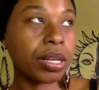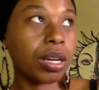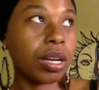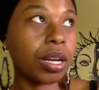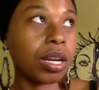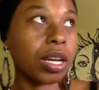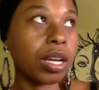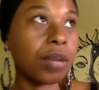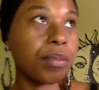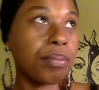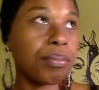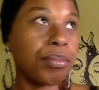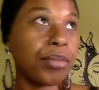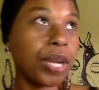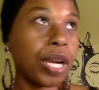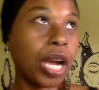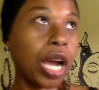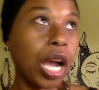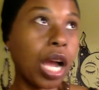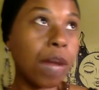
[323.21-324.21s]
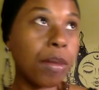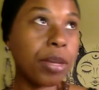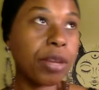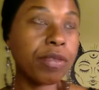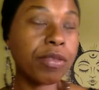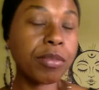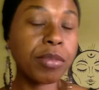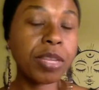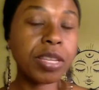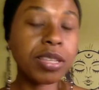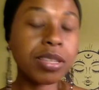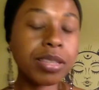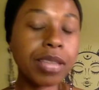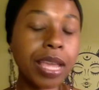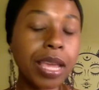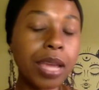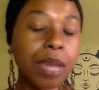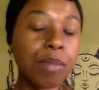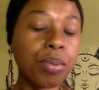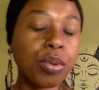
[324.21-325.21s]
Um, coming from the
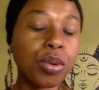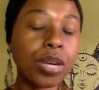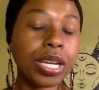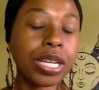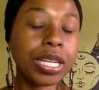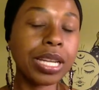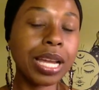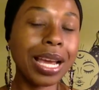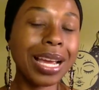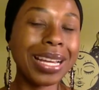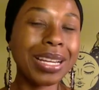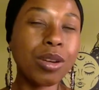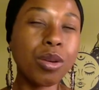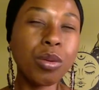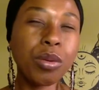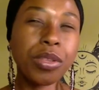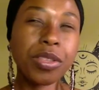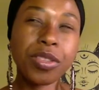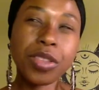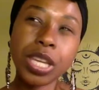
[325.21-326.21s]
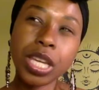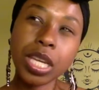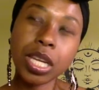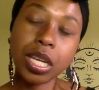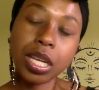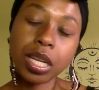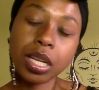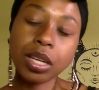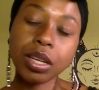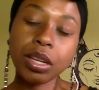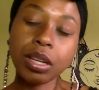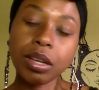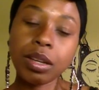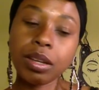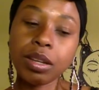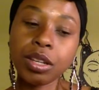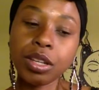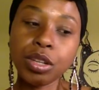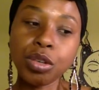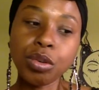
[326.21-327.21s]
standpoint, I don't think
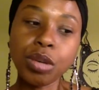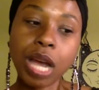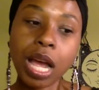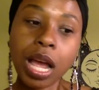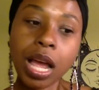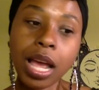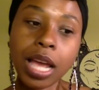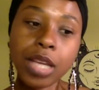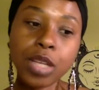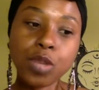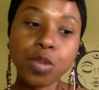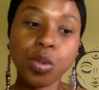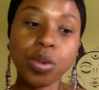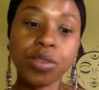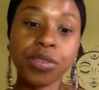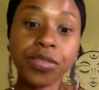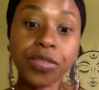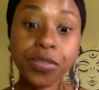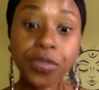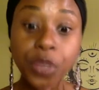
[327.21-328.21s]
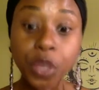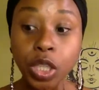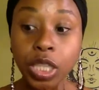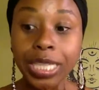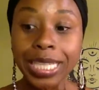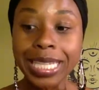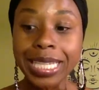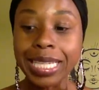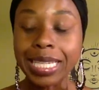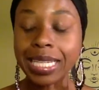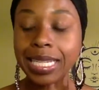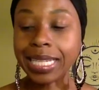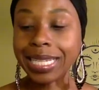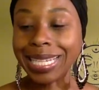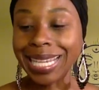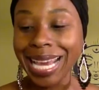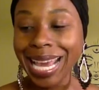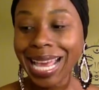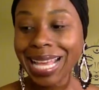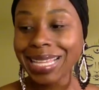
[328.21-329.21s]
you guys will fully
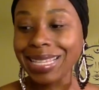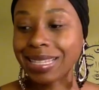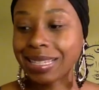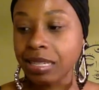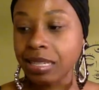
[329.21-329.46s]
get